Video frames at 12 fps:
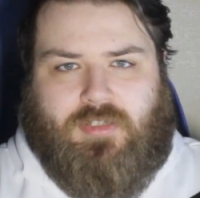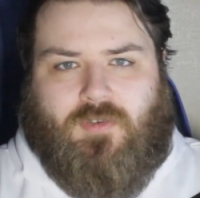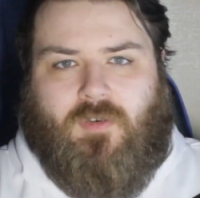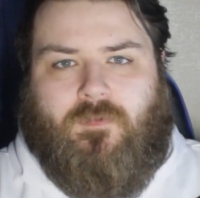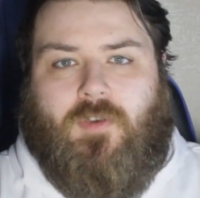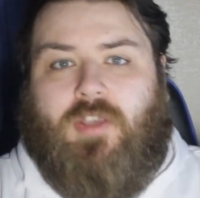
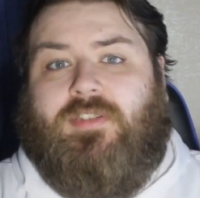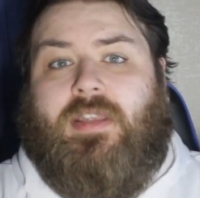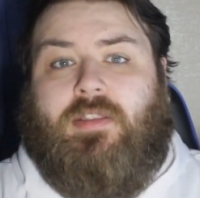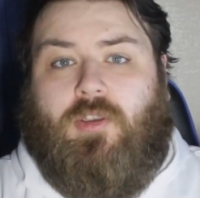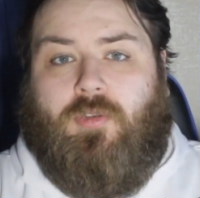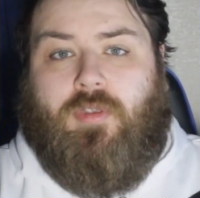score first and
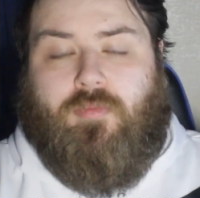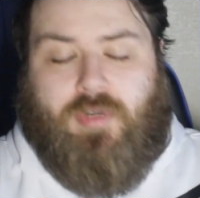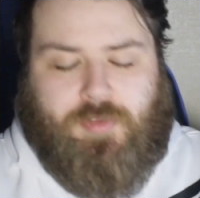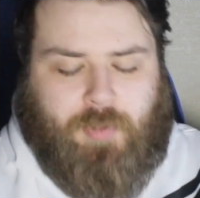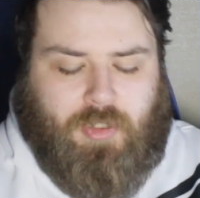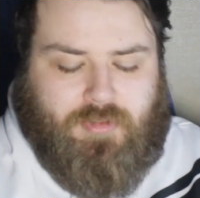then the other
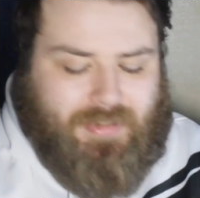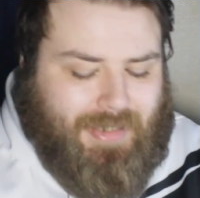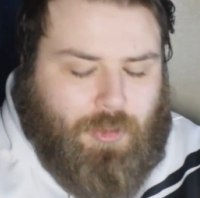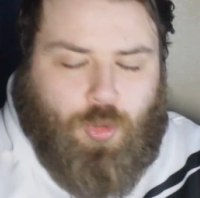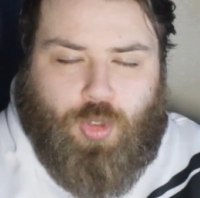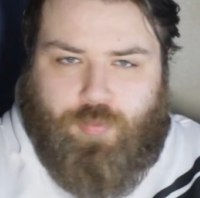responds, and
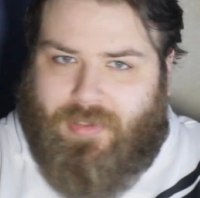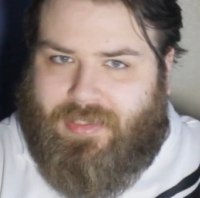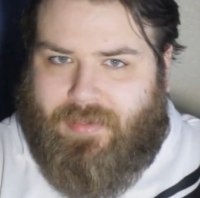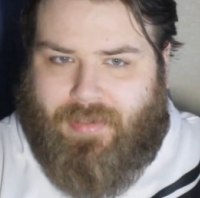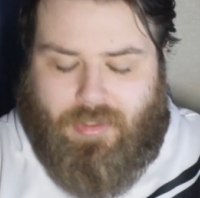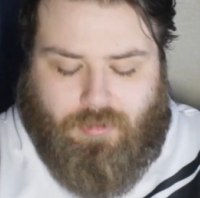it could be
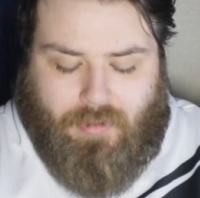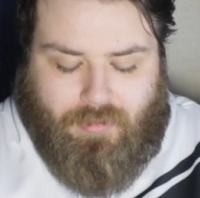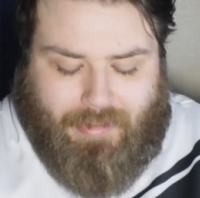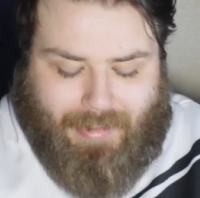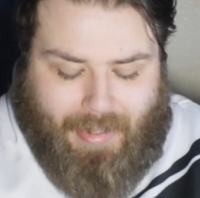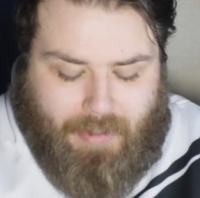like that
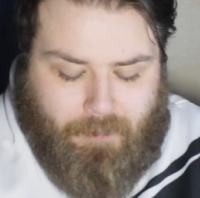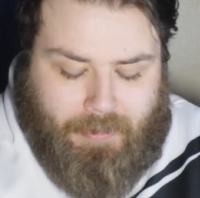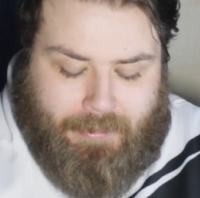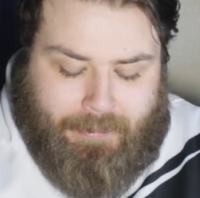throughout the game.